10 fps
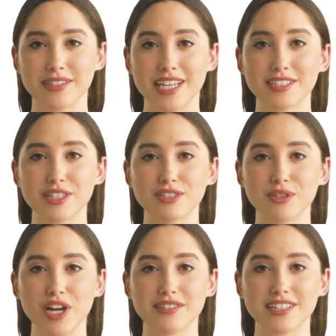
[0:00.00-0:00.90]
English
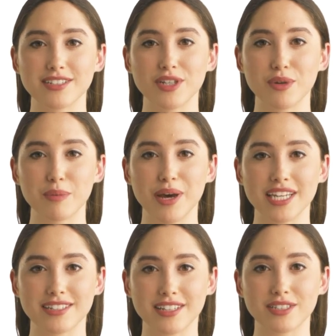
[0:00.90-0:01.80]
Driving School
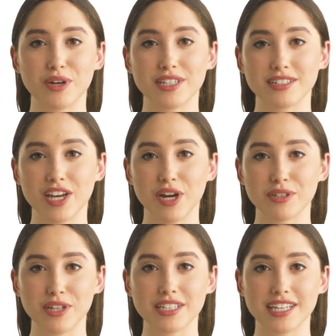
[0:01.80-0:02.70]
makes this quest a
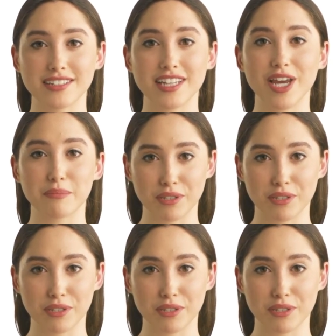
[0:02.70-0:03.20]
whole lot easier,